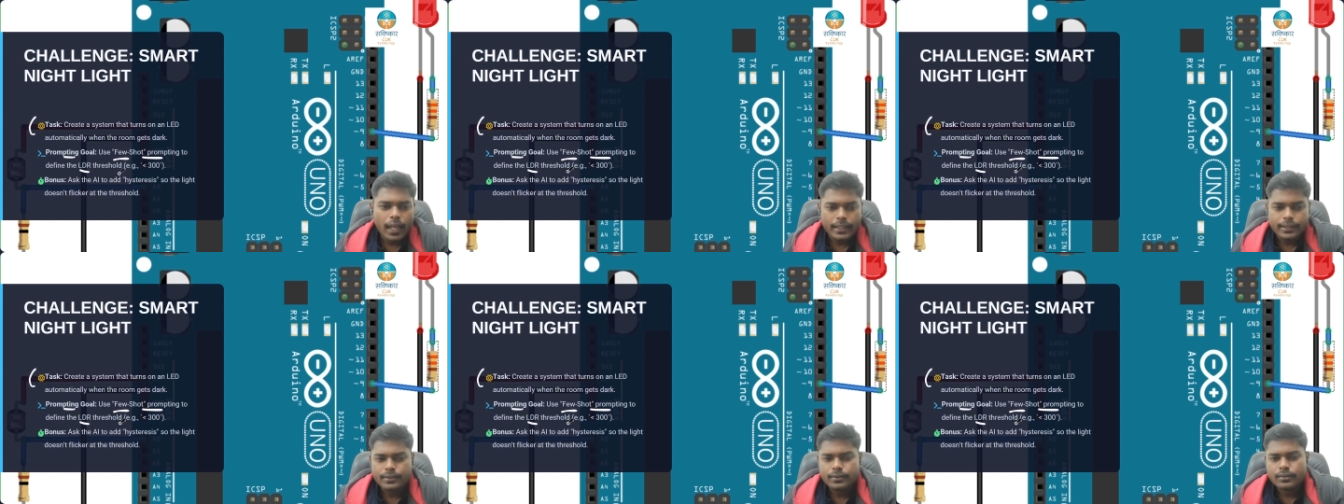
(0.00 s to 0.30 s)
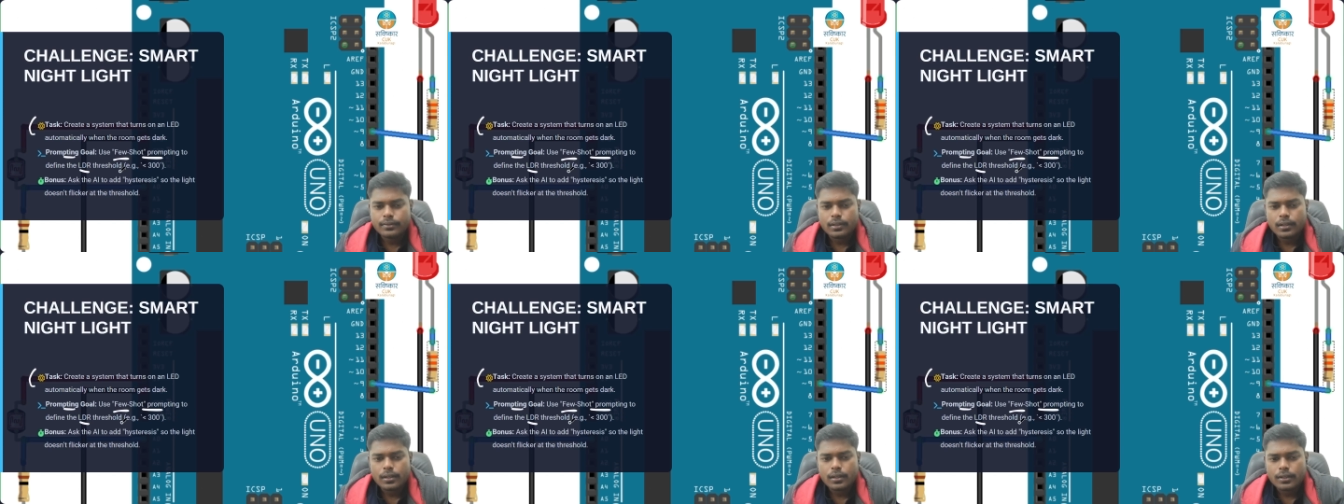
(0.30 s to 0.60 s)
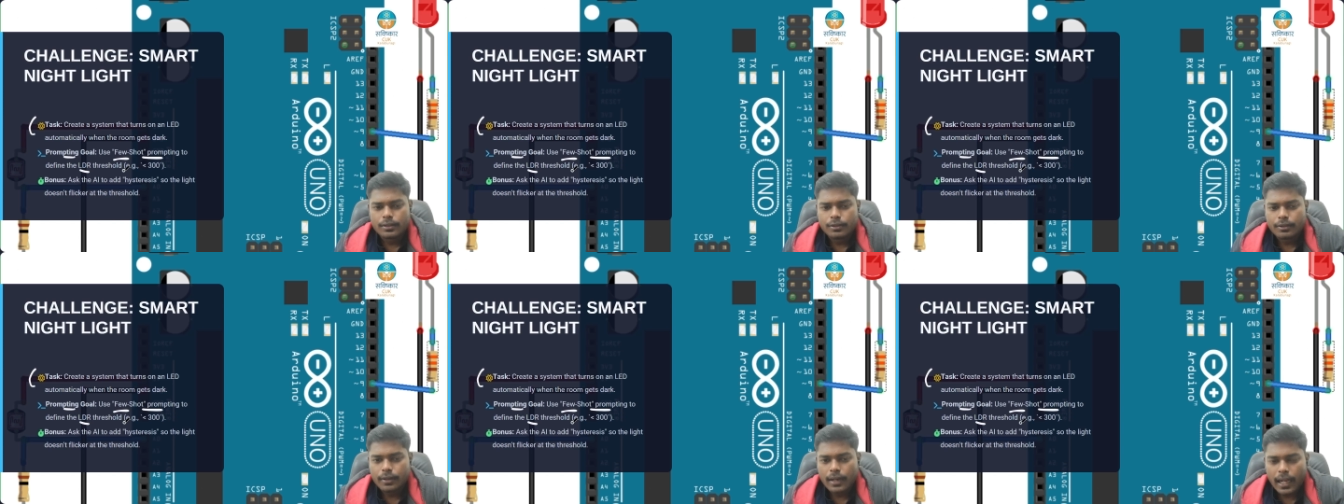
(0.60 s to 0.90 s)
and
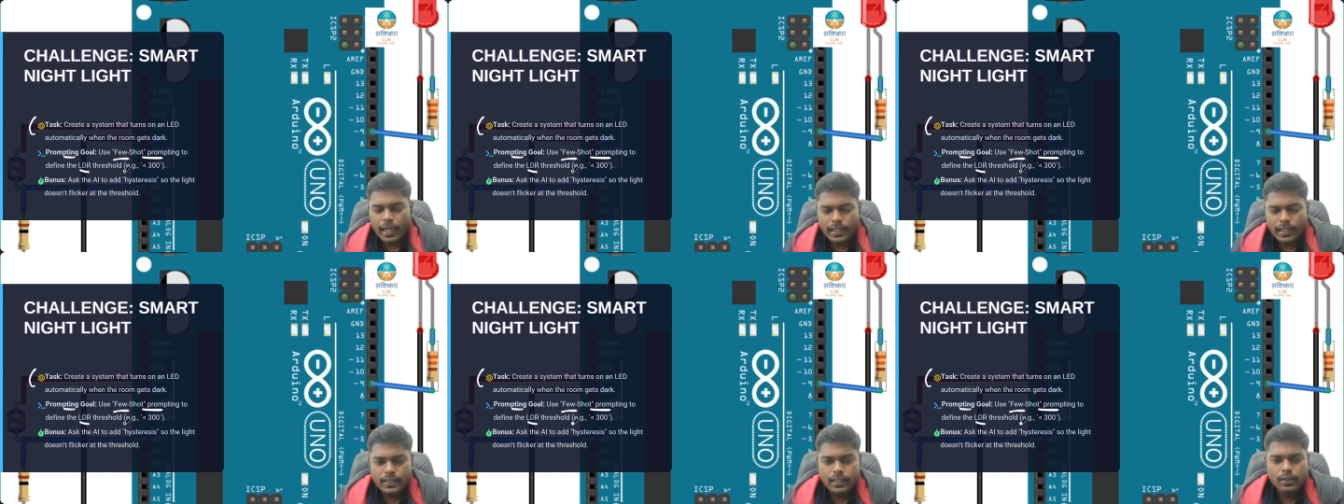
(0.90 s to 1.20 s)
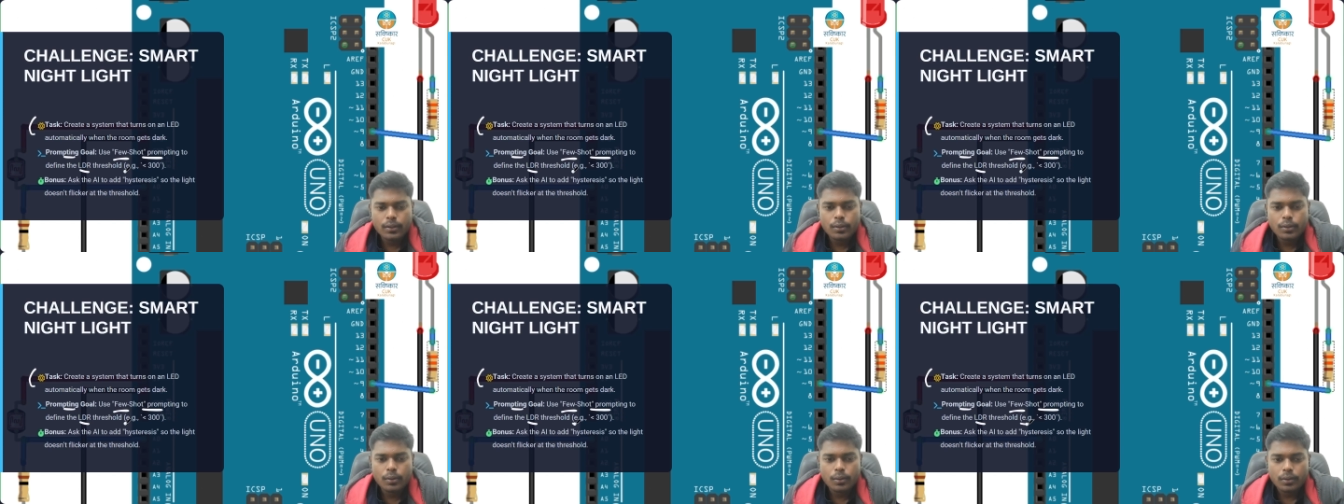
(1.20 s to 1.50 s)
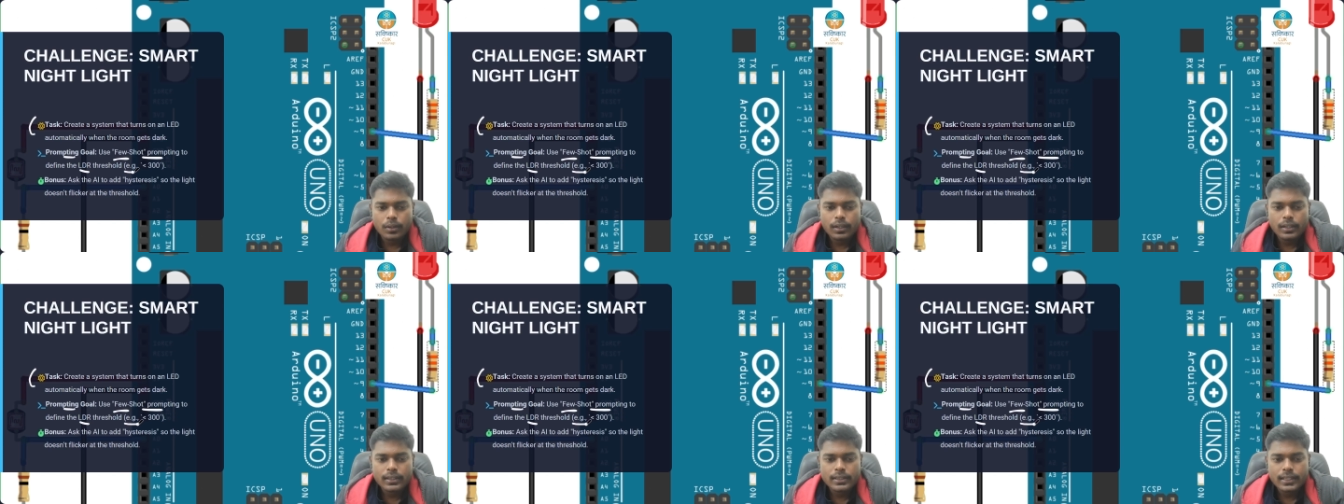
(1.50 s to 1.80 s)
write the
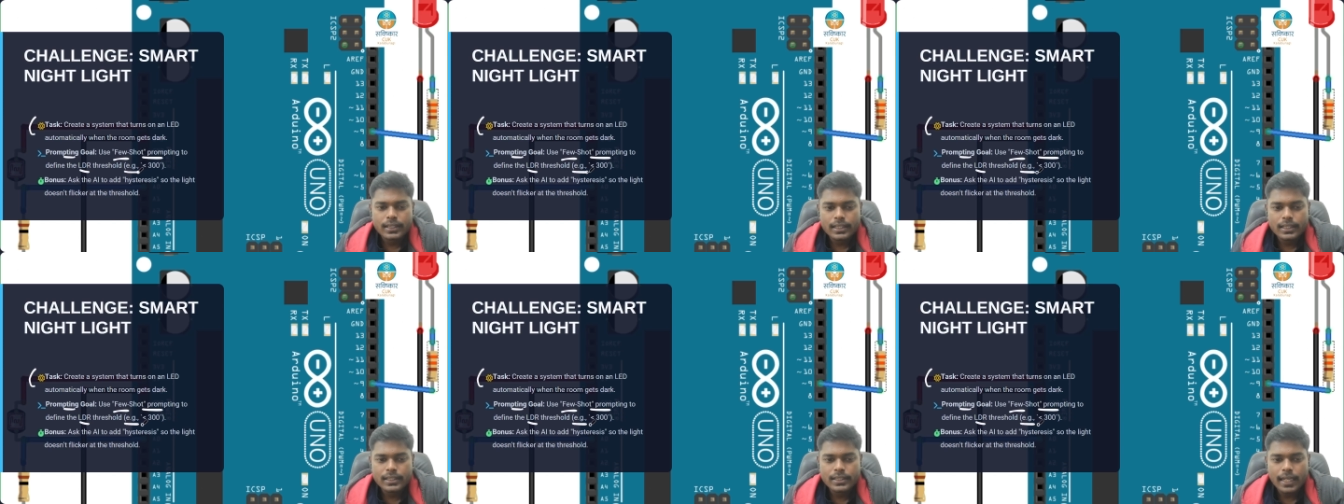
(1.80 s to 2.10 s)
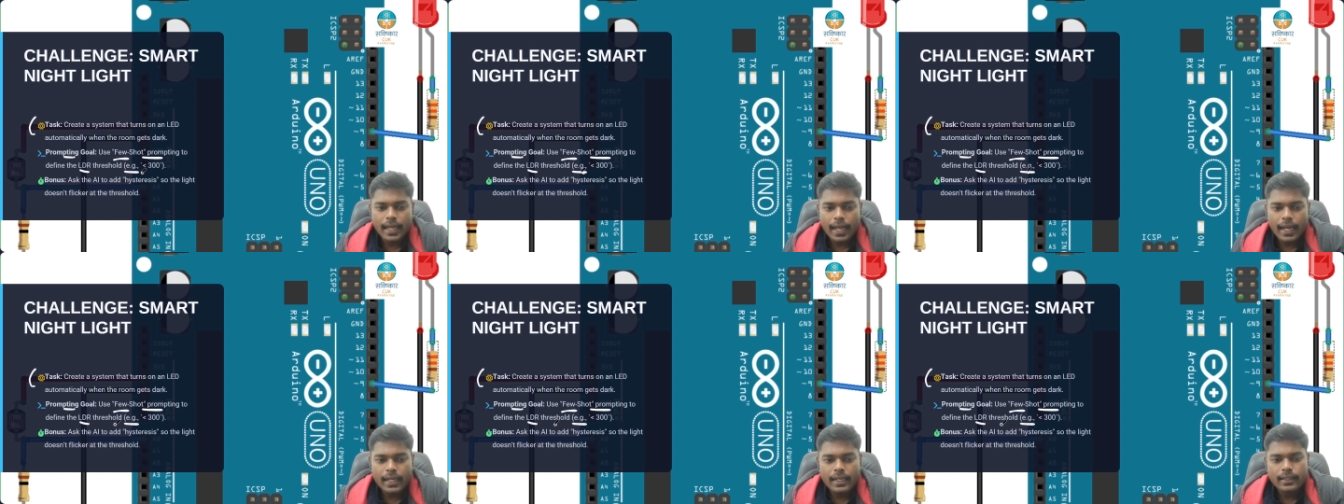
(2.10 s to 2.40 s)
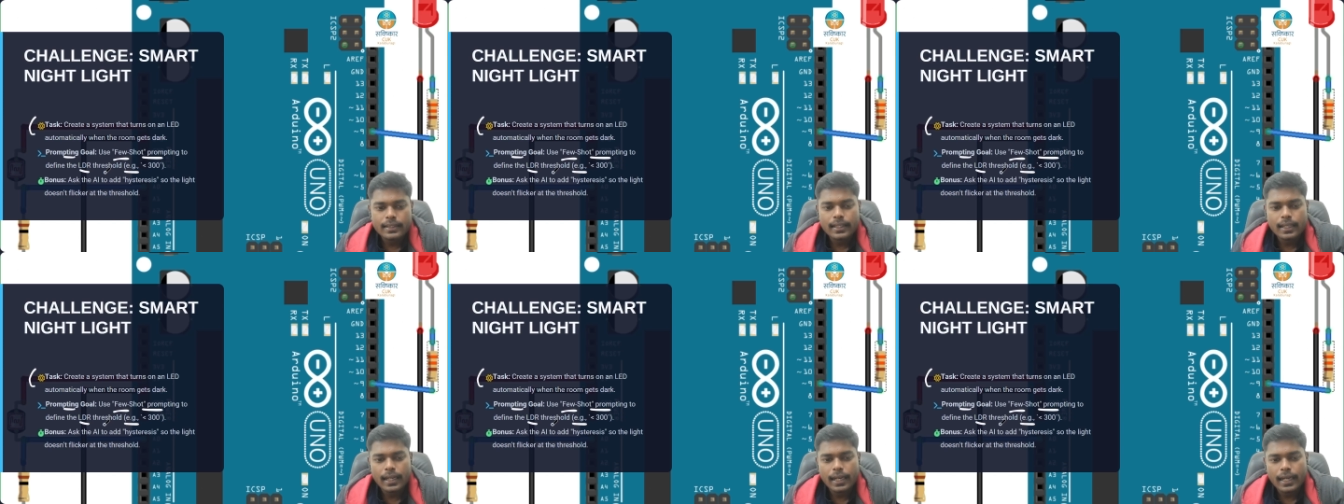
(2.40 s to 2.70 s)
code such that